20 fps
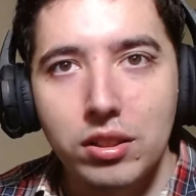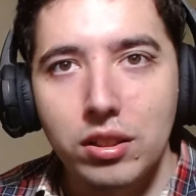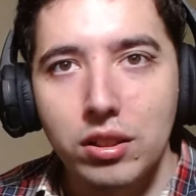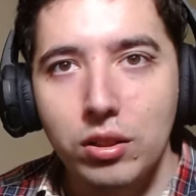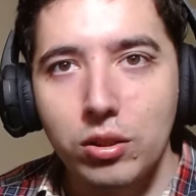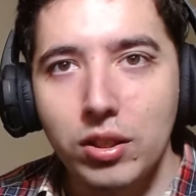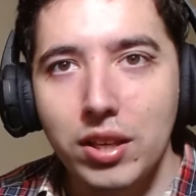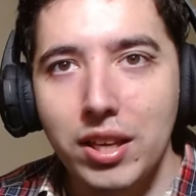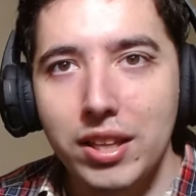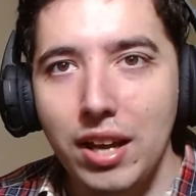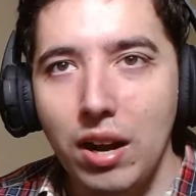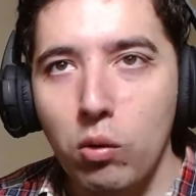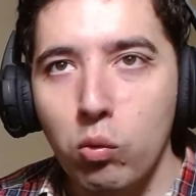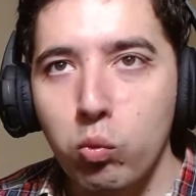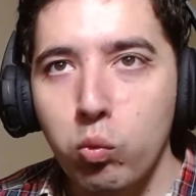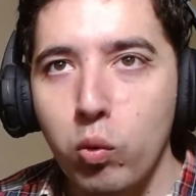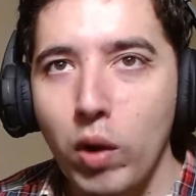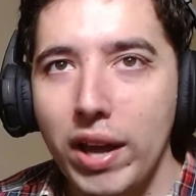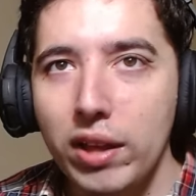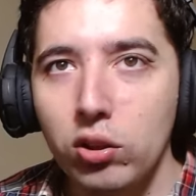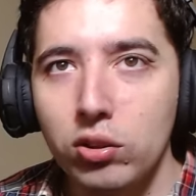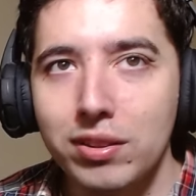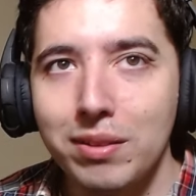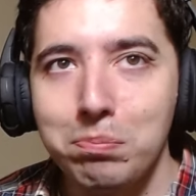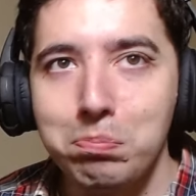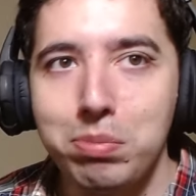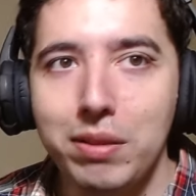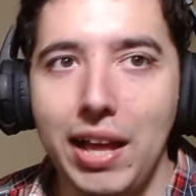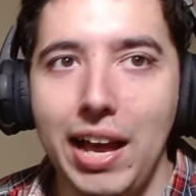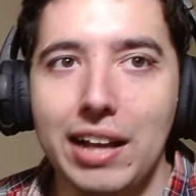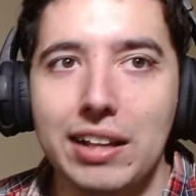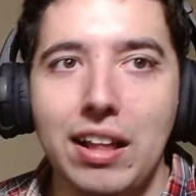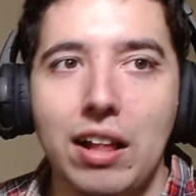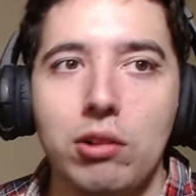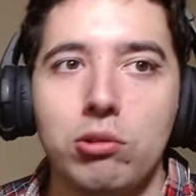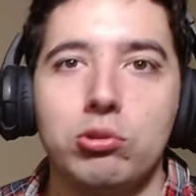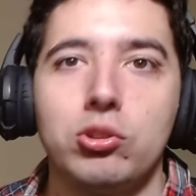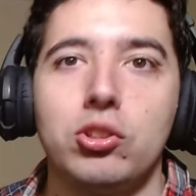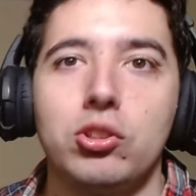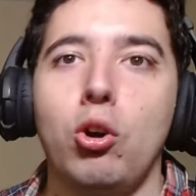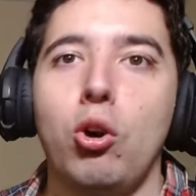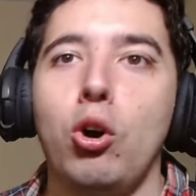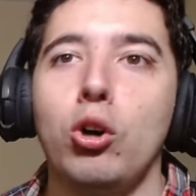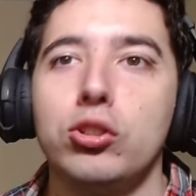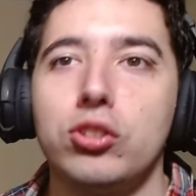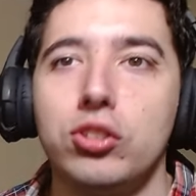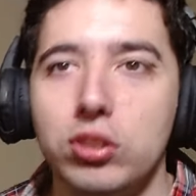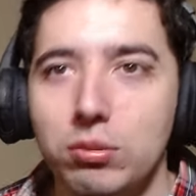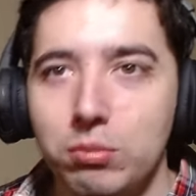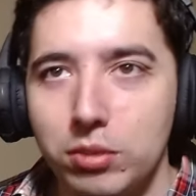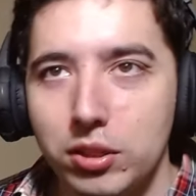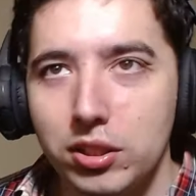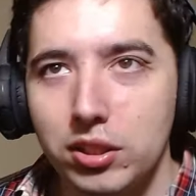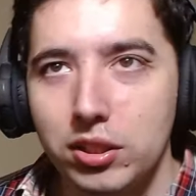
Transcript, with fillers: Look at that red on the black, that looks awesome. Sluggish,